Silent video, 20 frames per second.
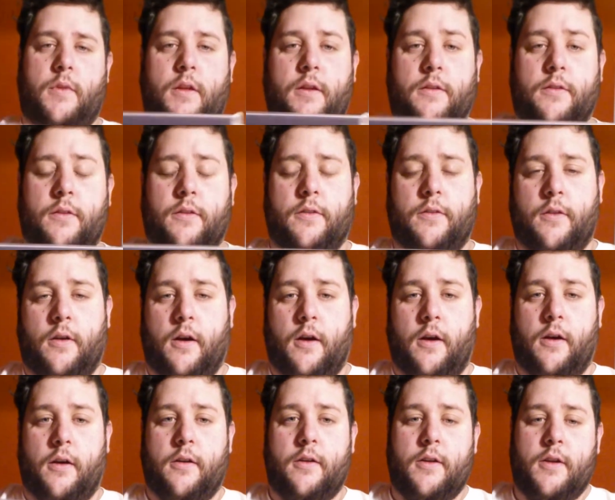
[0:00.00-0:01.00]
This is,
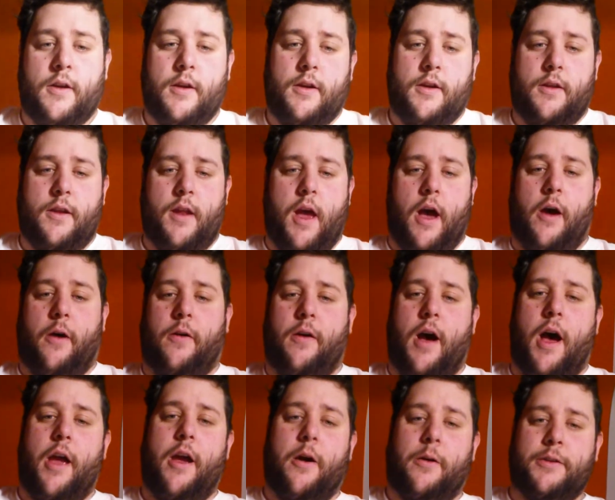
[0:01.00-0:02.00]
now,
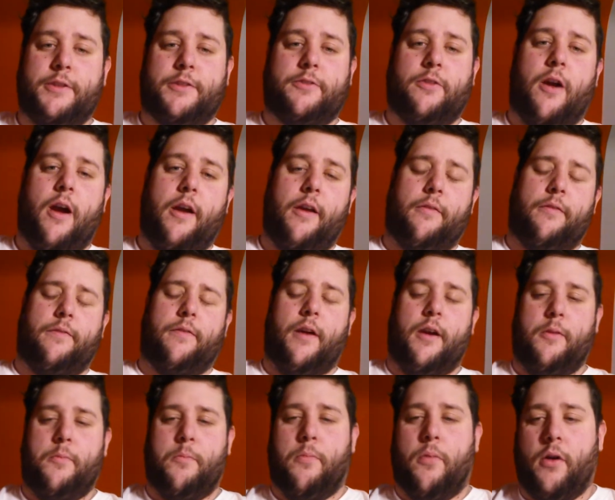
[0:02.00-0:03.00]
I always try and
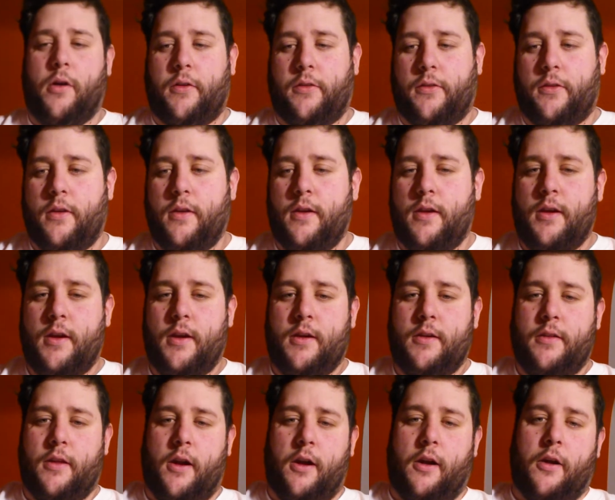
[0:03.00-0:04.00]
find books
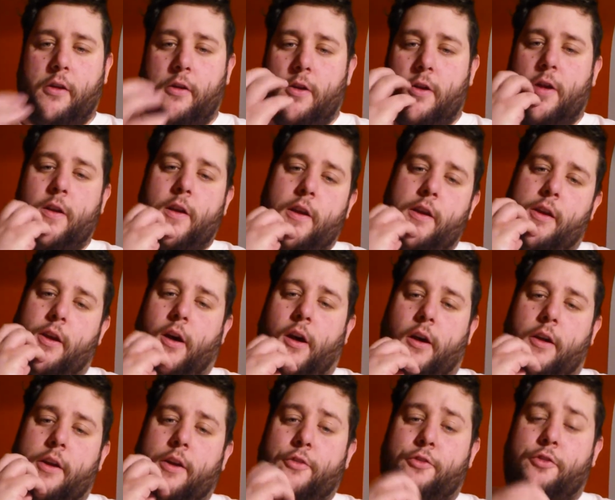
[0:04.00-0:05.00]
that are under
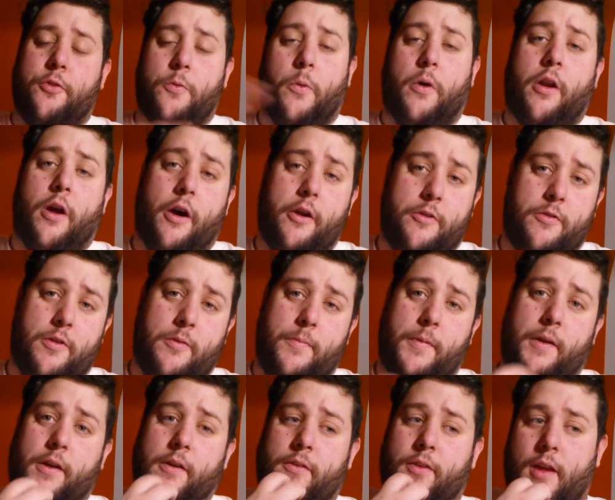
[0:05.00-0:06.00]
issue 100,
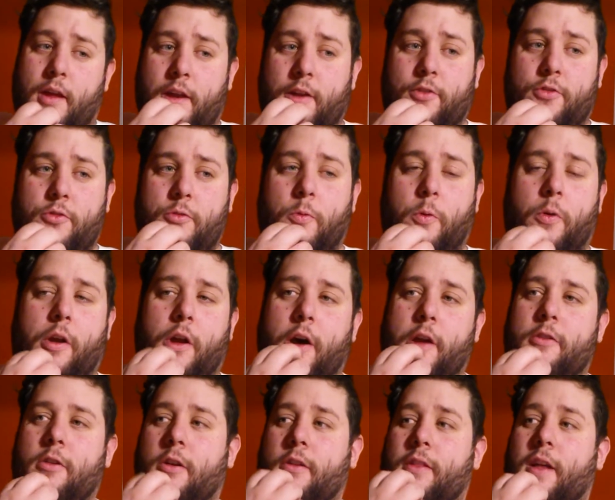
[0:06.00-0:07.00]
because at issue
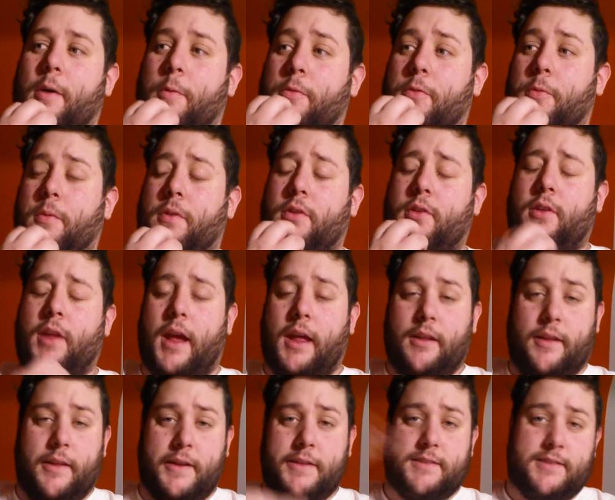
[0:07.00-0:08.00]
100, that was when
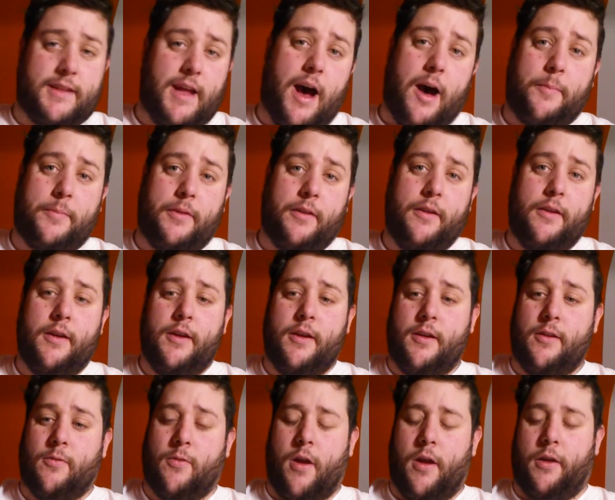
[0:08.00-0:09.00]
Stan Lee stopped
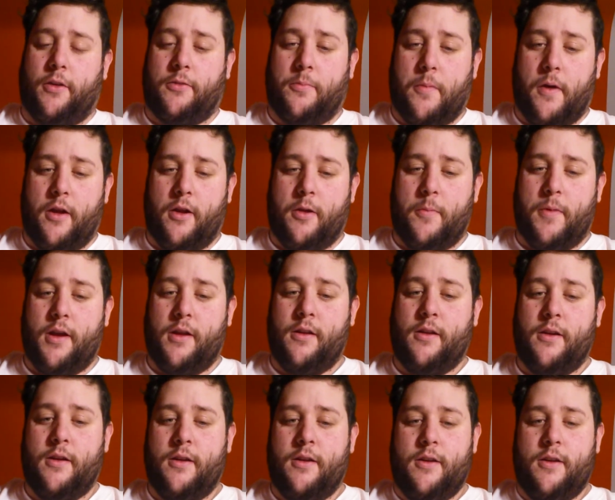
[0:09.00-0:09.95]
writing Spider-Man.